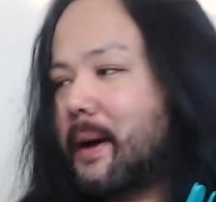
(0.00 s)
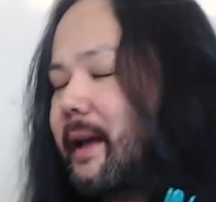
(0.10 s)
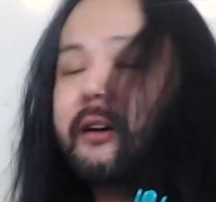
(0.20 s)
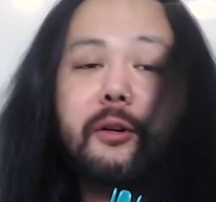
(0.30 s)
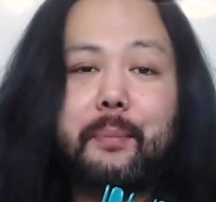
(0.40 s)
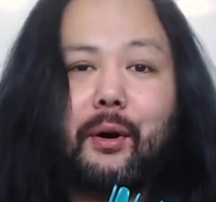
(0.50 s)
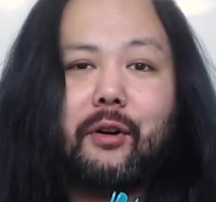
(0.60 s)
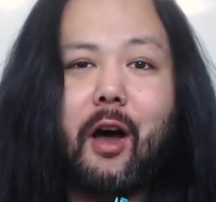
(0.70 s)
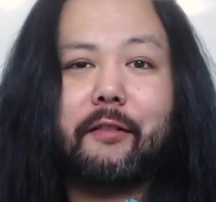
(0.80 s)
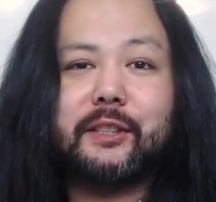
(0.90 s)
my hair to
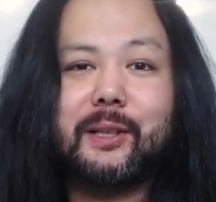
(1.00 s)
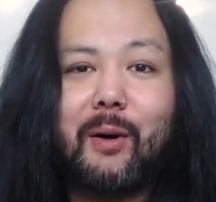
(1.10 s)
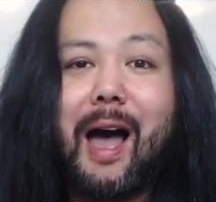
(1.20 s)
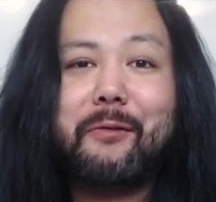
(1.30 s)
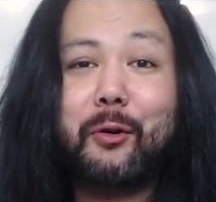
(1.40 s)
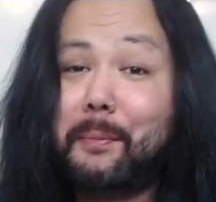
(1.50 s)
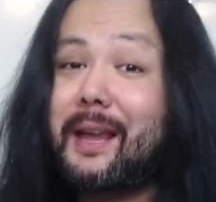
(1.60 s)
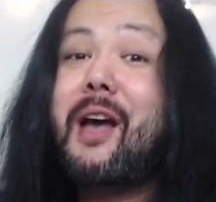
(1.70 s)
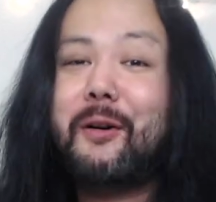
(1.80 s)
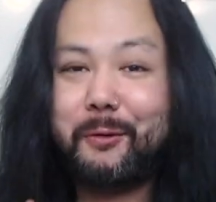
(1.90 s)
burn off, so I will
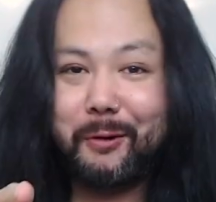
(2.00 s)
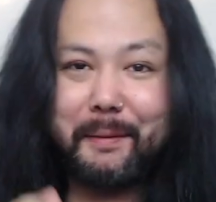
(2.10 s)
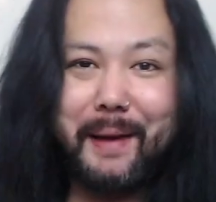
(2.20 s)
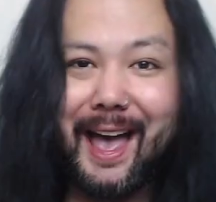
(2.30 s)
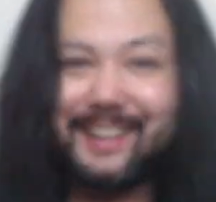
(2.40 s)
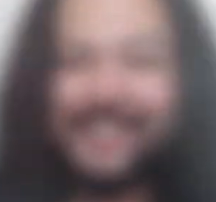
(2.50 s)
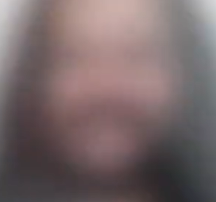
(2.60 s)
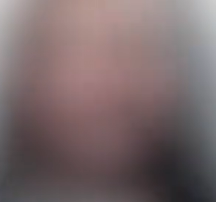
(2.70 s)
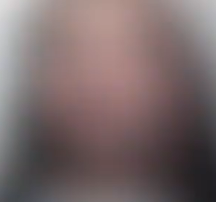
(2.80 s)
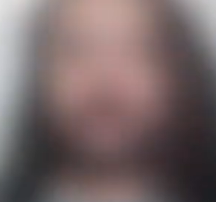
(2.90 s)
be right back.
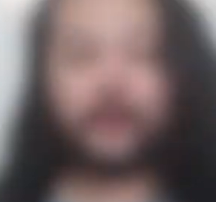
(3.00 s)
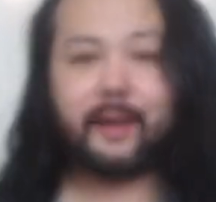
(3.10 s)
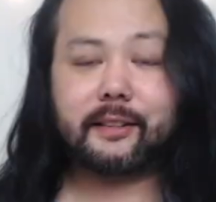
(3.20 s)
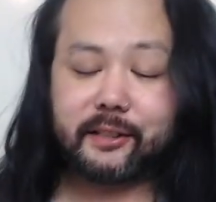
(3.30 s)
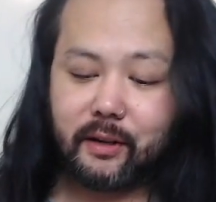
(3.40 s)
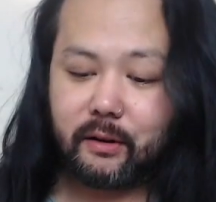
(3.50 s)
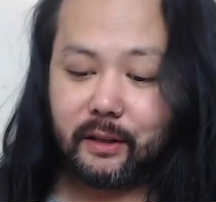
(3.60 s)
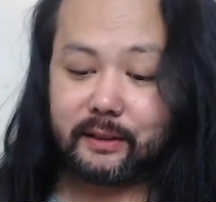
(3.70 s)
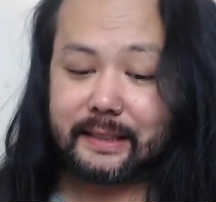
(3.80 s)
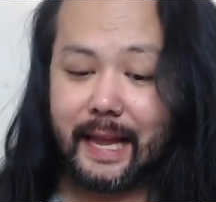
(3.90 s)
Okay, so it
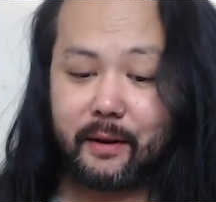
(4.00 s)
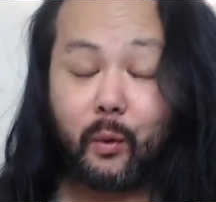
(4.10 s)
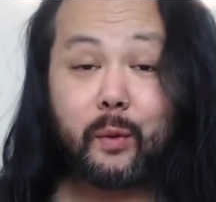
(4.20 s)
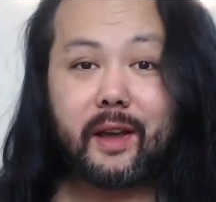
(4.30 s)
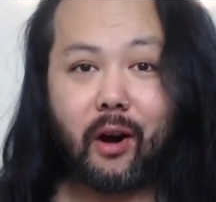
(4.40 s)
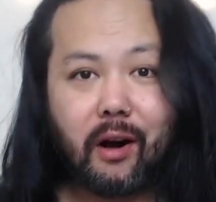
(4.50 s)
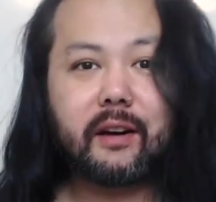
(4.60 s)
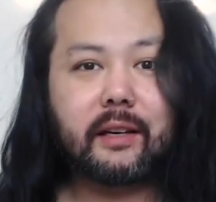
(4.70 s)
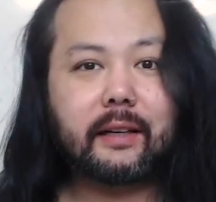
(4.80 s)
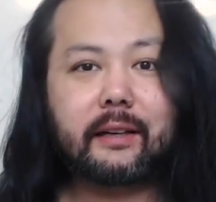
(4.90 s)
looks like we are
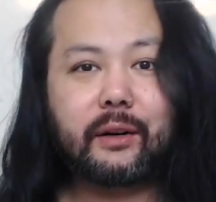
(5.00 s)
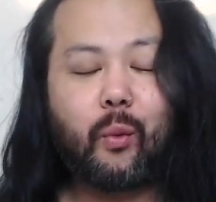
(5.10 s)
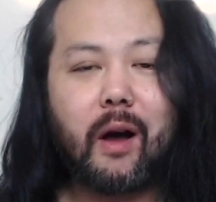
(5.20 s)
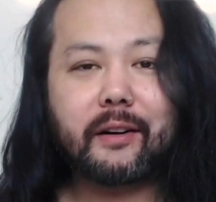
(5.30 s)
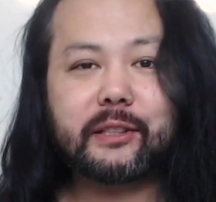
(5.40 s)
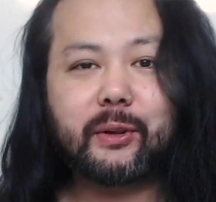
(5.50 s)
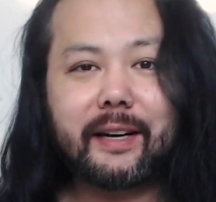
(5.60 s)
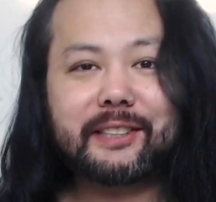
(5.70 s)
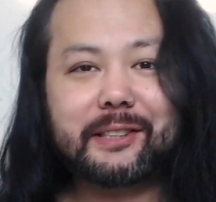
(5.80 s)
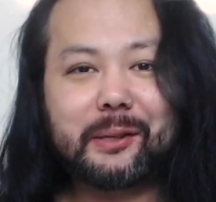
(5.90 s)
gonna need water, so I
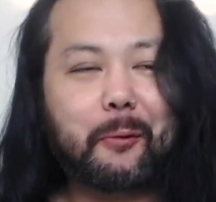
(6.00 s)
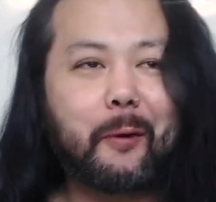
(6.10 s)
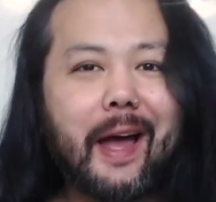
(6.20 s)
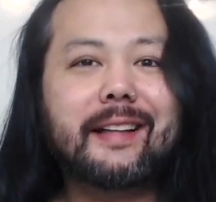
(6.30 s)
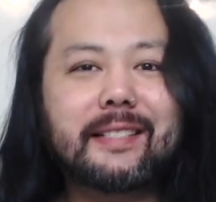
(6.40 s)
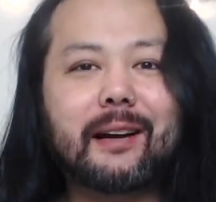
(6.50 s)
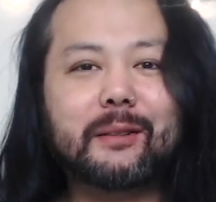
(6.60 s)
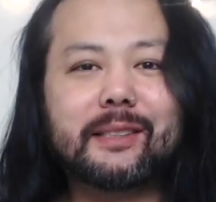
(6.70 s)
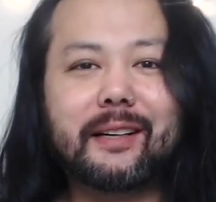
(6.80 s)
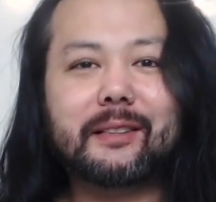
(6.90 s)
just ran
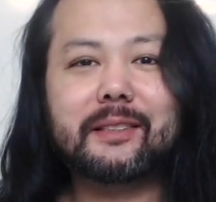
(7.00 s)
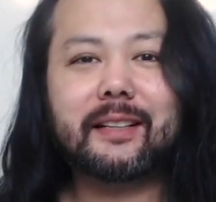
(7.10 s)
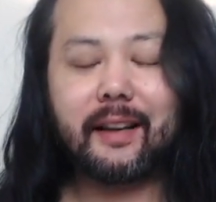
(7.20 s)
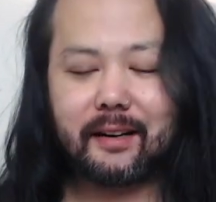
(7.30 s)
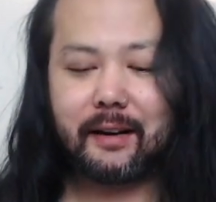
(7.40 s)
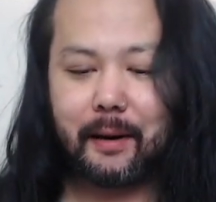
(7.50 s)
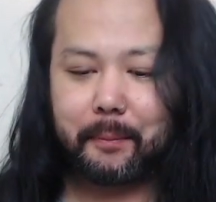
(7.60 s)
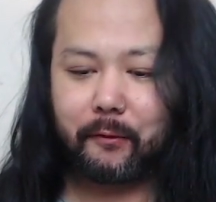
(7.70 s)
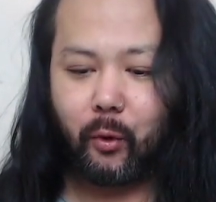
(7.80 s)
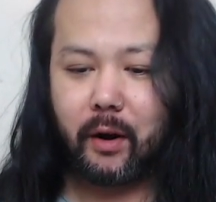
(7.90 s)
downstairs to get a cup
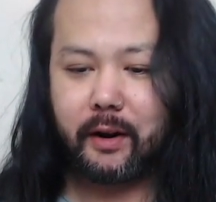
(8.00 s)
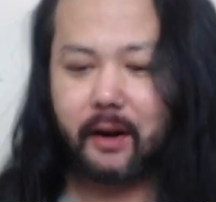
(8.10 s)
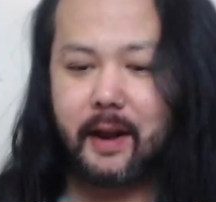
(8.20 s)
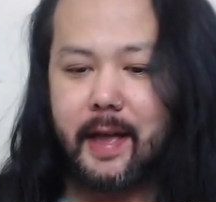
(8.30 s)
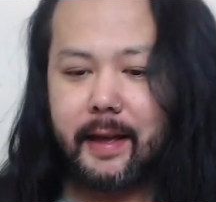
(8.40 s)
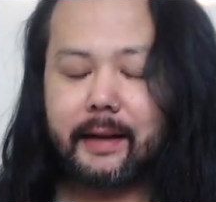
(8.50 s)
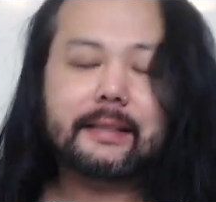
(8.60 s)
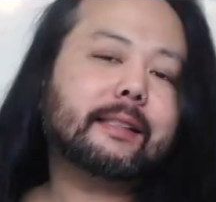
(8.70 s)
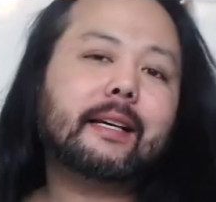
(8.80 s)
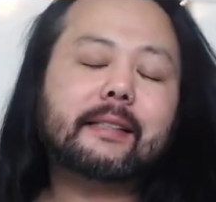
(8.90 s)
of water, and
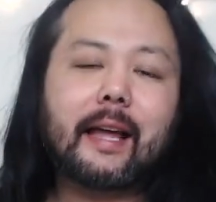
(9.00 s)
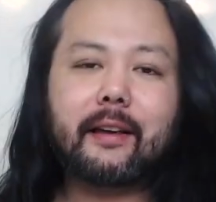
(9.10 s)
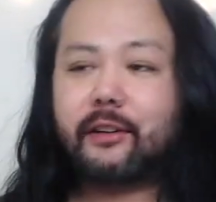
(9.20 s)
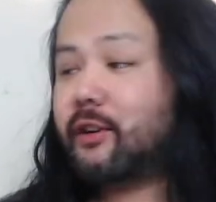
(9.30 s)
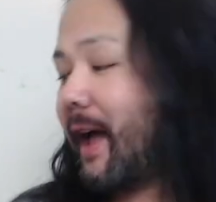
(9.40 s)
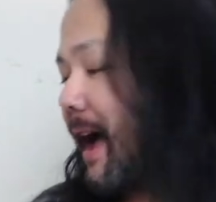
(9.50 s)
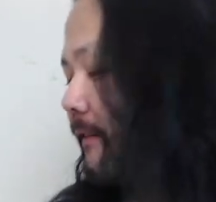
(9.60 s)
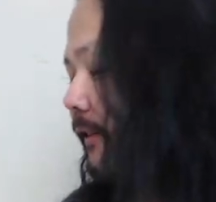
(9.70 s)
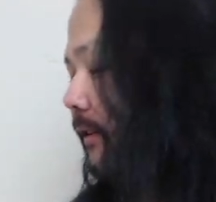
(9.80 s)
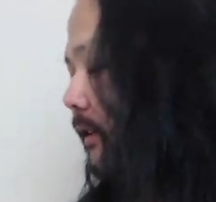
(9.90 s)
it says that you
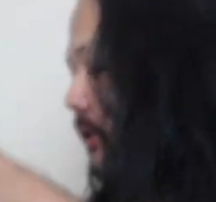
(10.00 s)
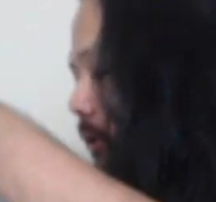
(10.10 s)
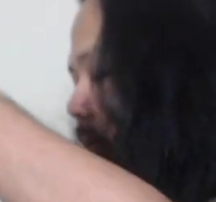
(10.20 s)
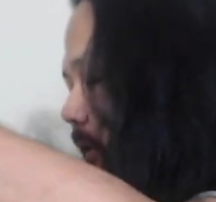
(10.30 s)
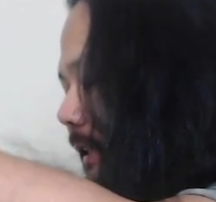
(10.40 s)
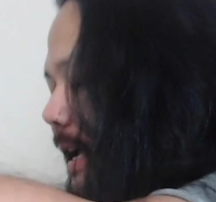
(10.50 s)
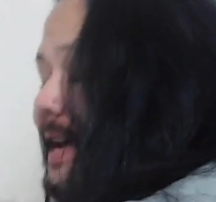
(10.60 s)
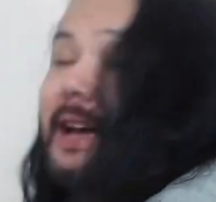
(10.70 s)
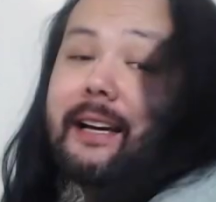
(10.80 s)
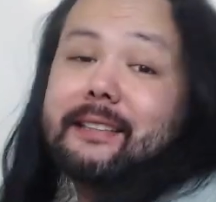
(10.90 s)
have to use
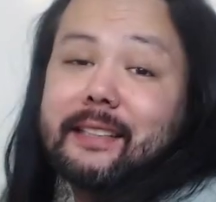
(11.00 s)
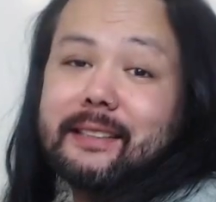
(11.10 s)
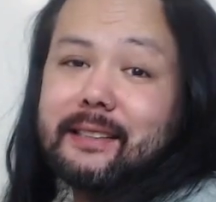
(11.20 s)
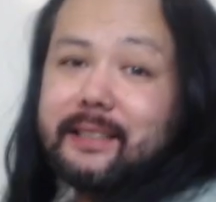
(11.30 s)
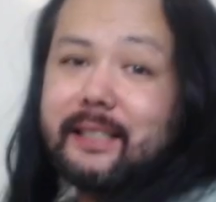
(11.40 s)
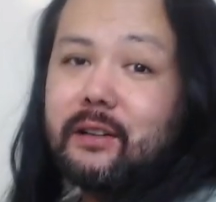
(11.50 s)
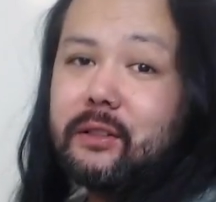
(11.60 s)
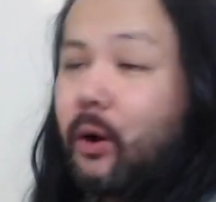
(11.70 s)
distilled